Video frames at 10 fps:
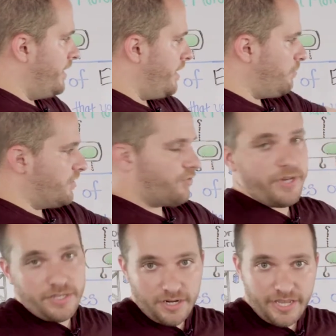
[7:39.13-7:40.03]
how much
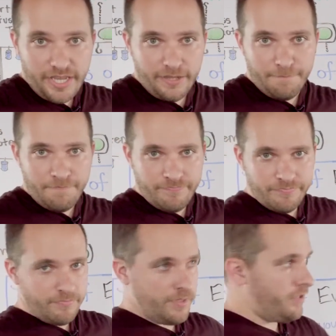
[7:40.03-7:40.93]
weight can I hang?
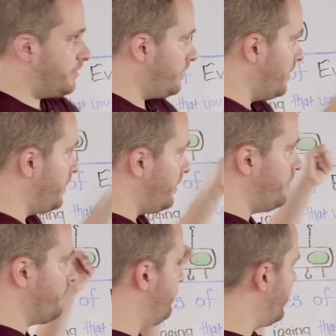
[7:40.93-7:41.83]

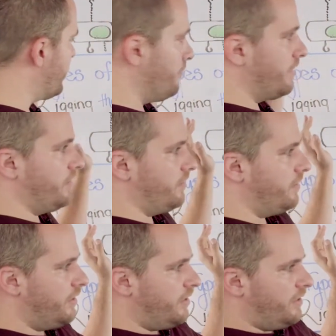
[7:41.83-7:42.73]
And you're factoring in